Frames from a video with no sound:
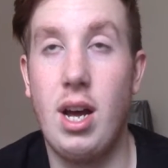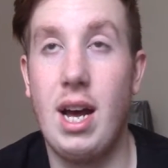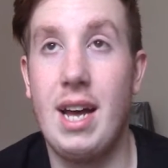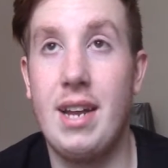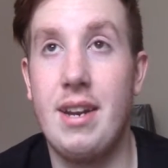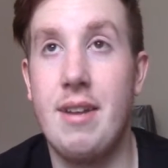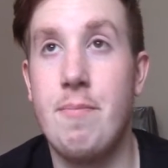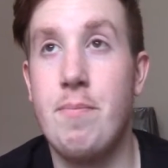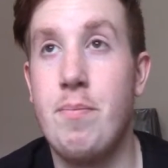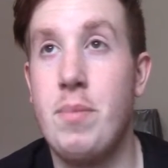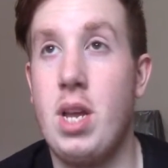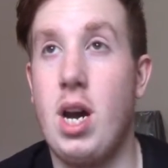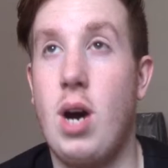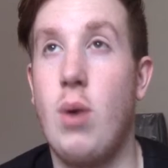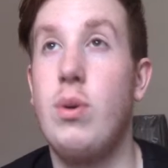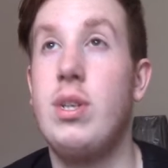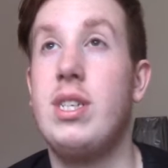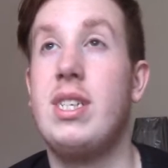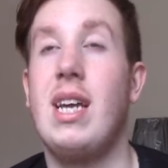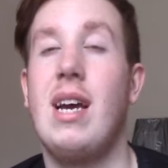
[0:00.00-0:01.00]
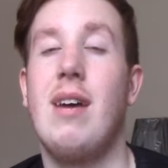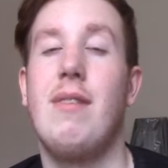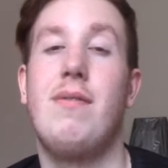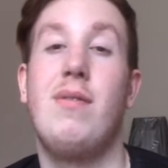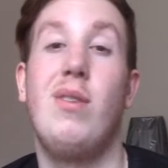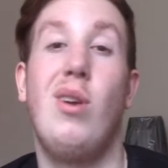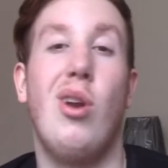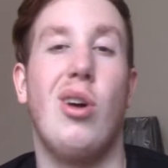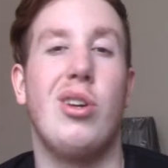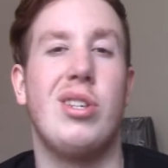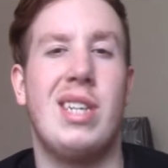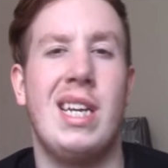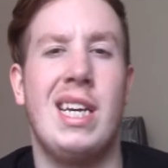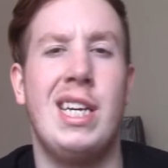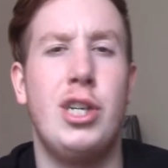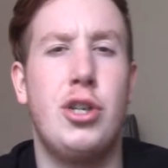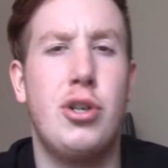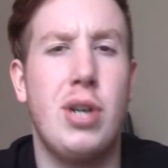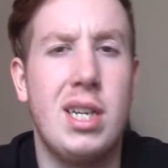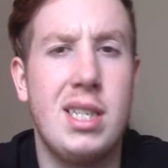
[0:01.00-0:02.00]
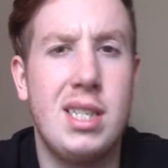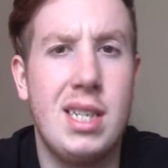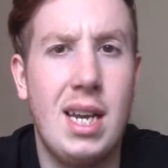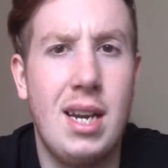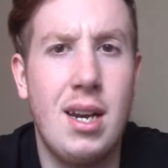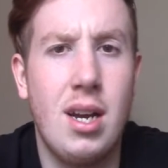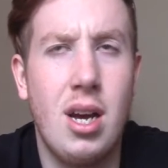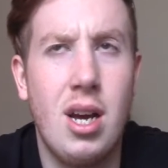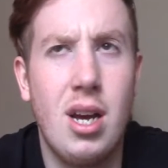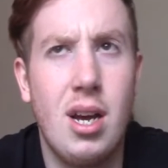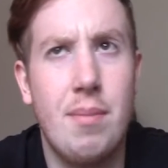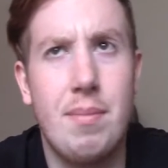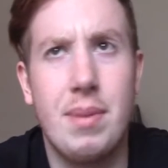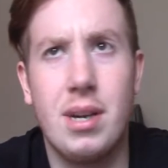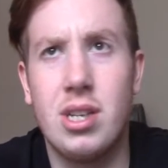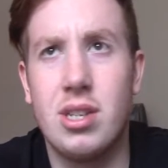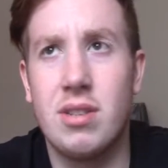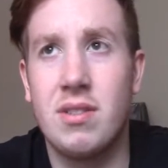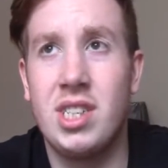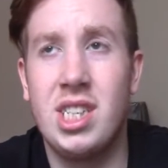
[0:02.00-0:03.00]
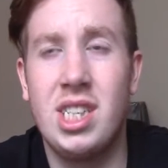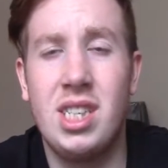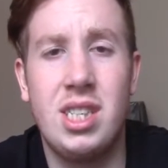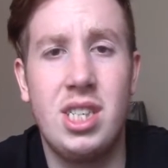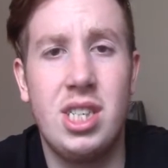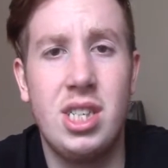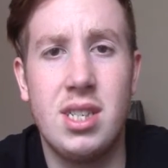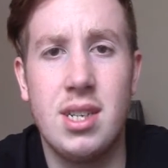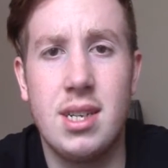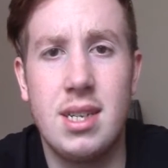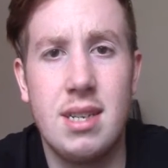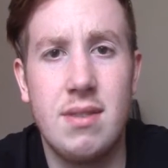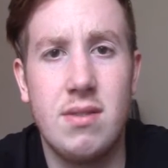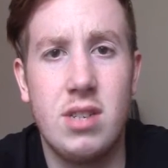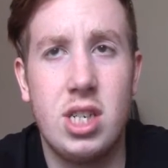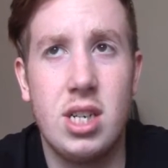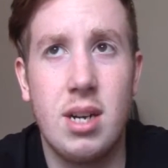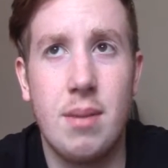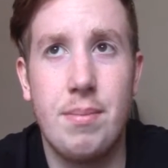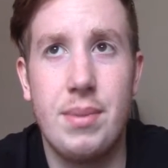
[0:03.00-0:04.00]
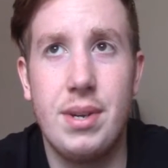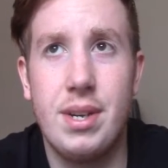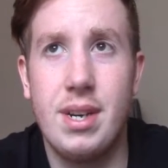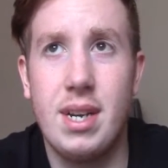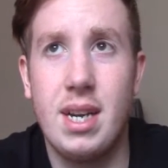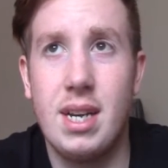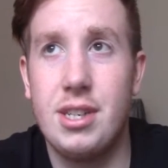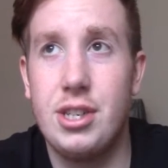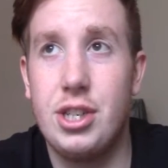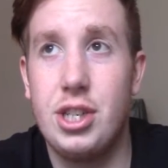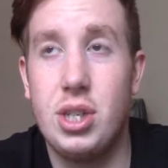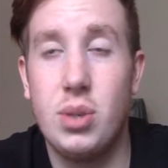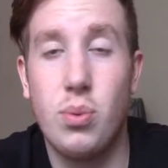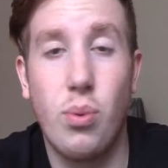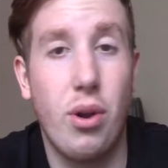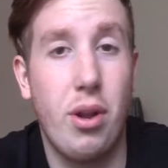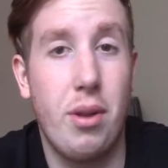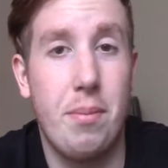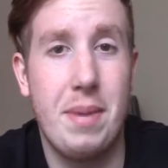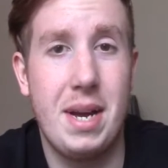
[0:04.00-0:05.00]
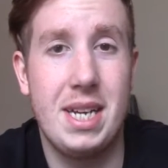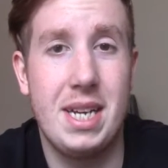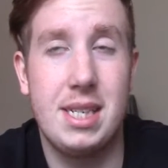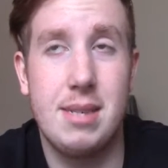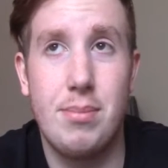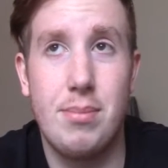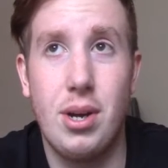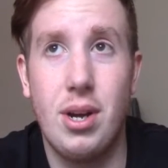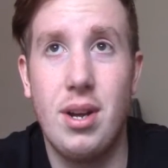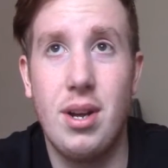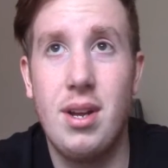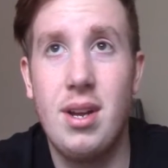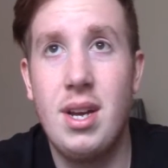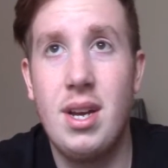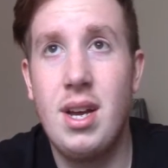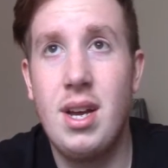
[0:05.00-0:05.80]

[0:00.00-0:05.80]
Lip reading: And I wouldn't say I've lost interest in her, because obviously she's the Divas Champion and she's one of the best, but,